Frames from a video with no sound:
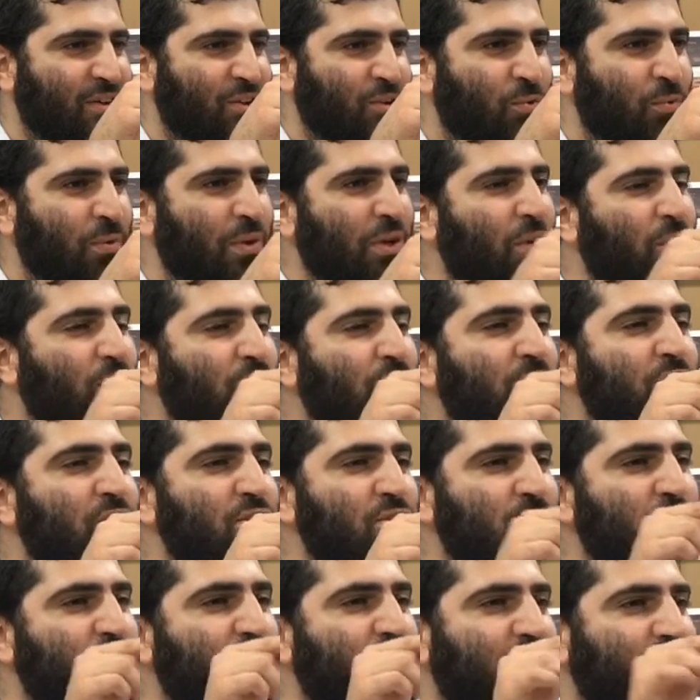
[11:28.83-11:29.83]
We don't
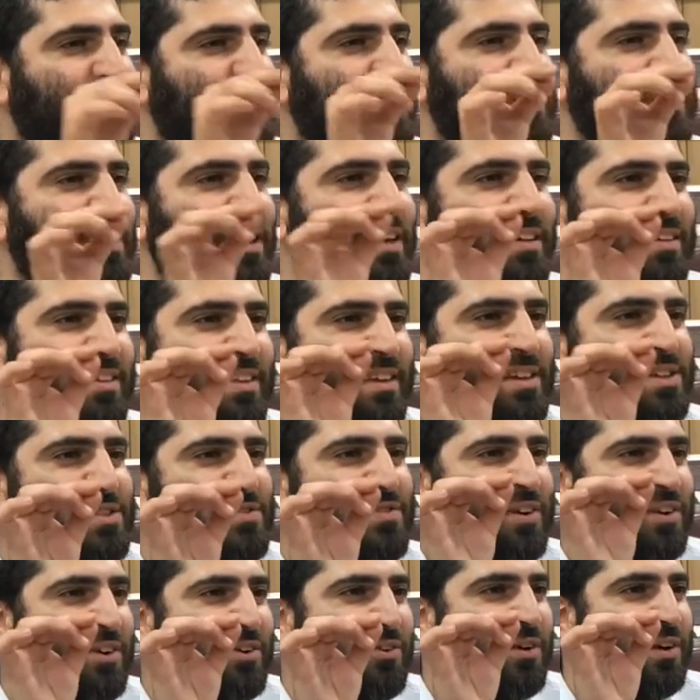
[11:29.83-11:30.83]
deserve to take things
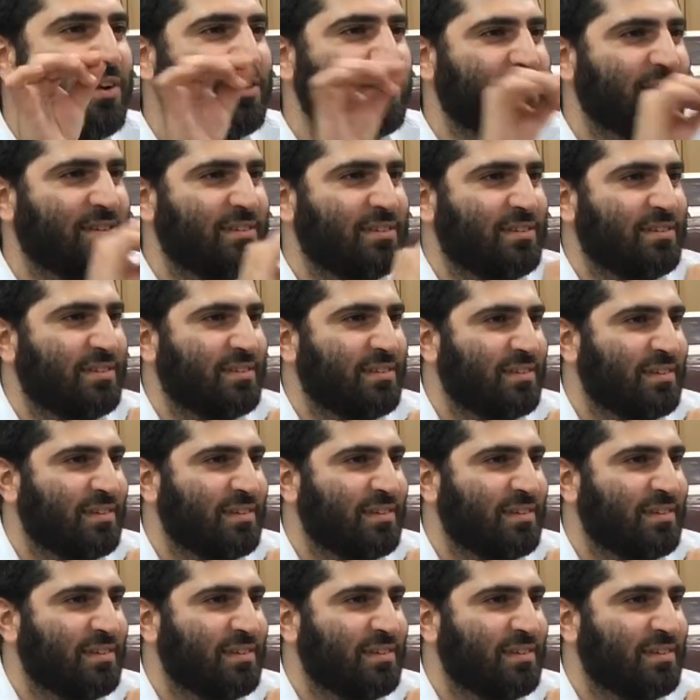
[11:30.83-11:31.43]
for granted.